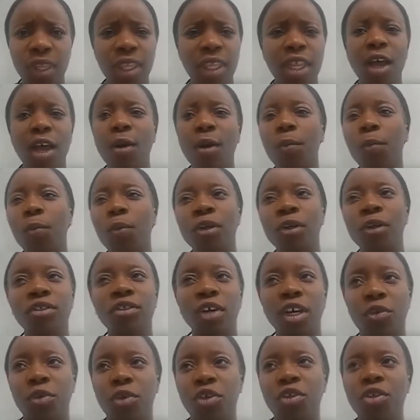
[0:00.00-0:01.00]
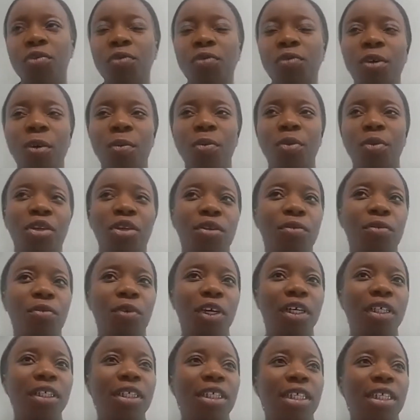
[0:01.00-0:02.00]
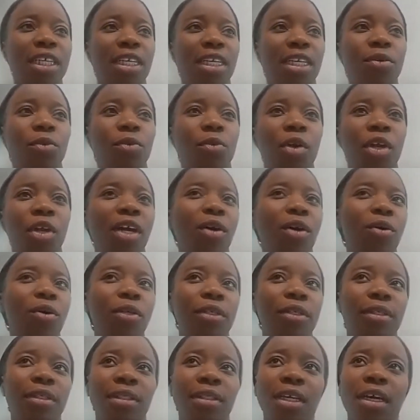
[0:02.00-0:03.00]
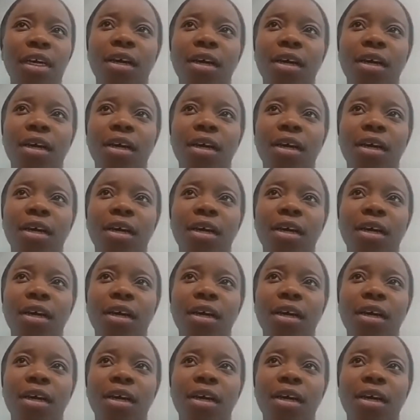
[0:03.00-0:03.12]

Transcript: Now, post-graduation from the university, when I was